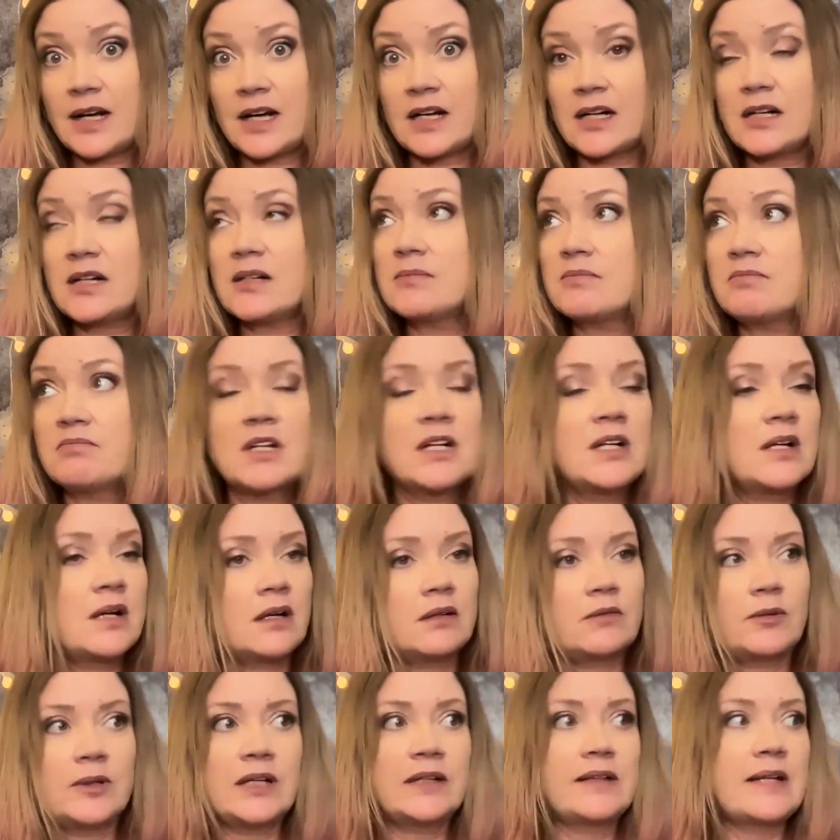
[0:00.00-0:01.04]
Well,
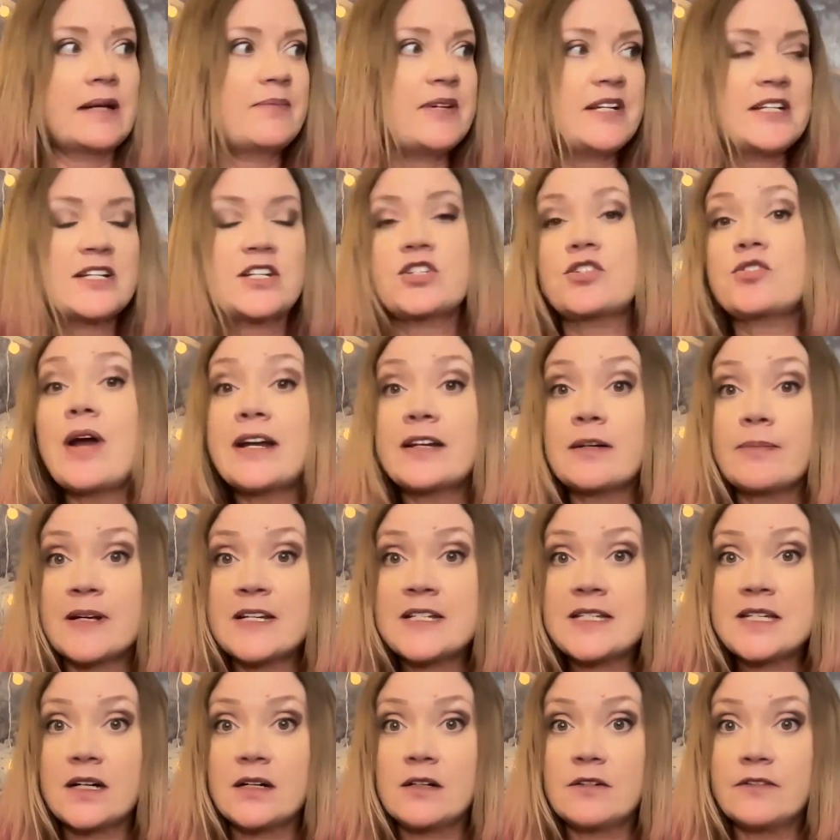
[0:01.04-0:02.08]
let me distract
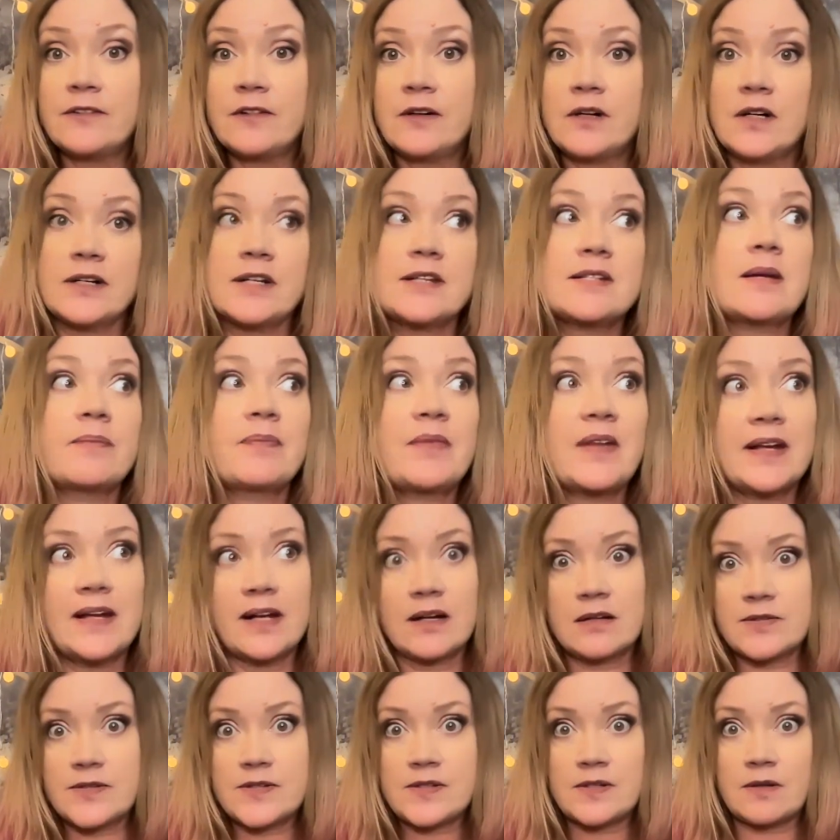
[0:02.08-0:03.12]
myself onto something
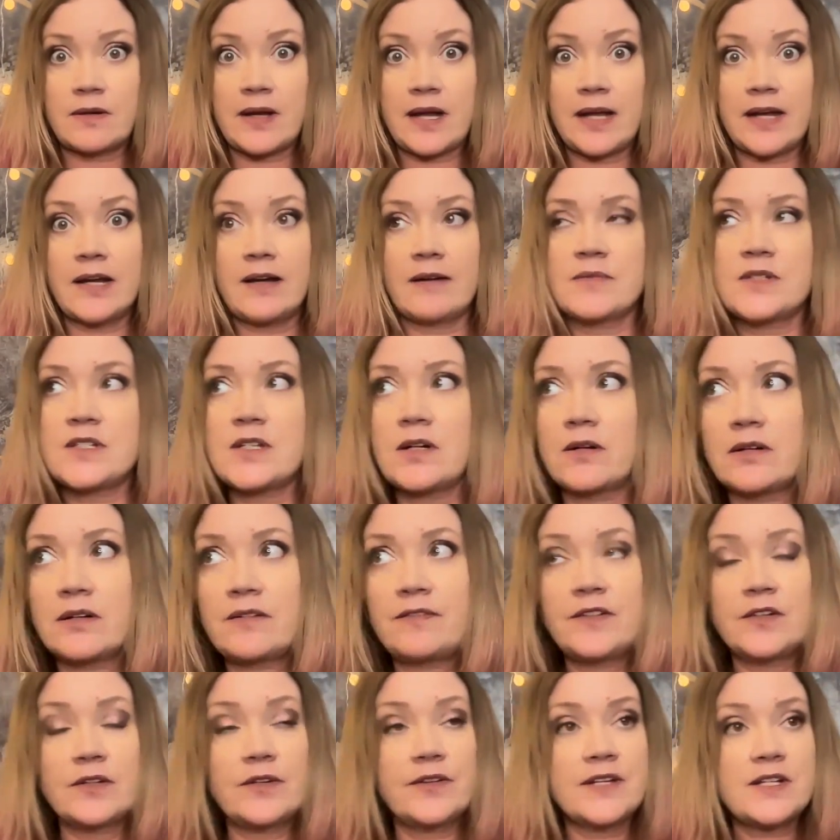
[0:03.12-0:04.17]
else. Okay, I'm starting
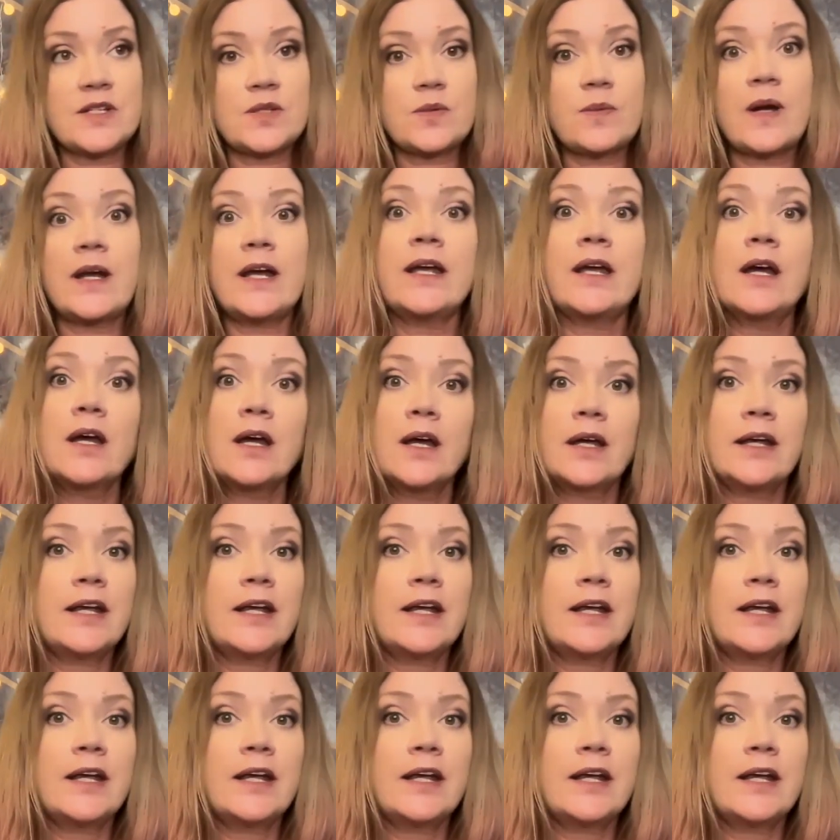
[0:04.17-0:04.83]
to feel this way.